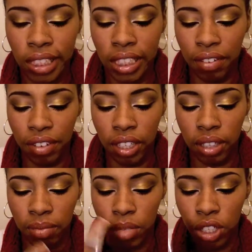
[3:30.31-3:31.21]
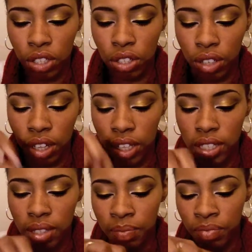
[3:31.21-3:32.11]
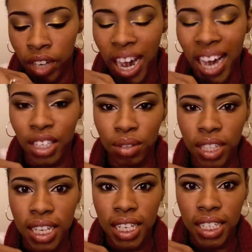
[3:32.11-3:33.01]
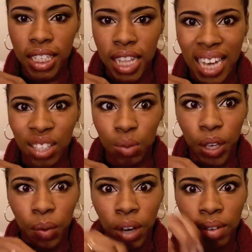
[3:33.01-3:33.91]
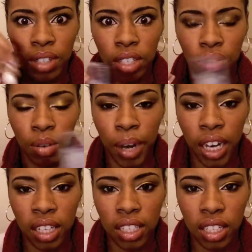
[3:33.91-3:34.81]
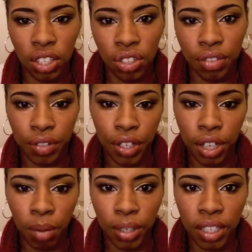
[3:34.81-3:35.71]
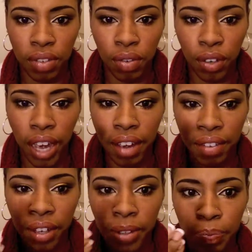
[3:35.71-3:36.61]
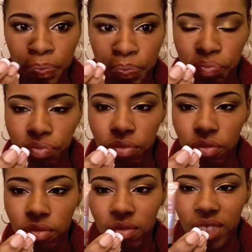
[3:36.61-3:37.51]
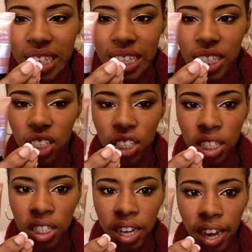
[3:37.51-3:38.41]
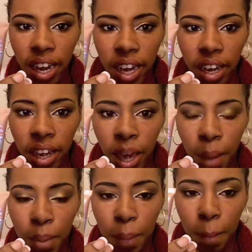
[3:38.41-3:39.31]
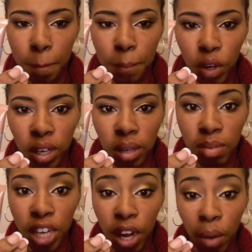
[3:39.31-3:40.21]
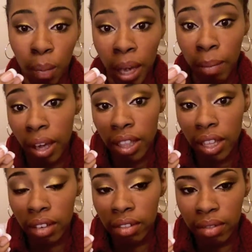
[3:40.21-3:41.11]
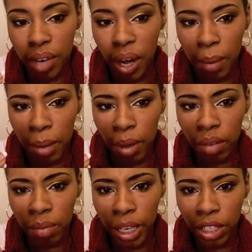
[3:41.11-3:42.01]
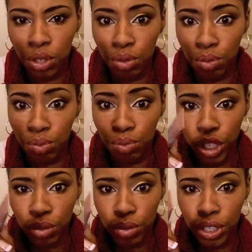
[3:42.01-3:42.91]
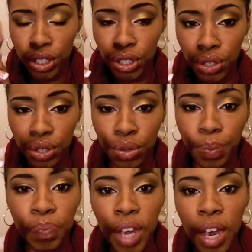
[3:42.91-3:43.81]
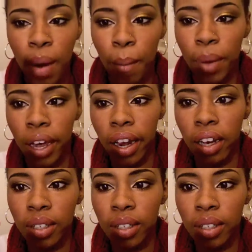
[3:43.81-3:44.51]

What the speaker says: definitely meant to show y'all this. I used this last week when I was doing my contest entry for Songbird Diva for Life. This is just a hip cream shadow paint pot thing. Not paint pot, paint tube. That's what it is, it's a tube. But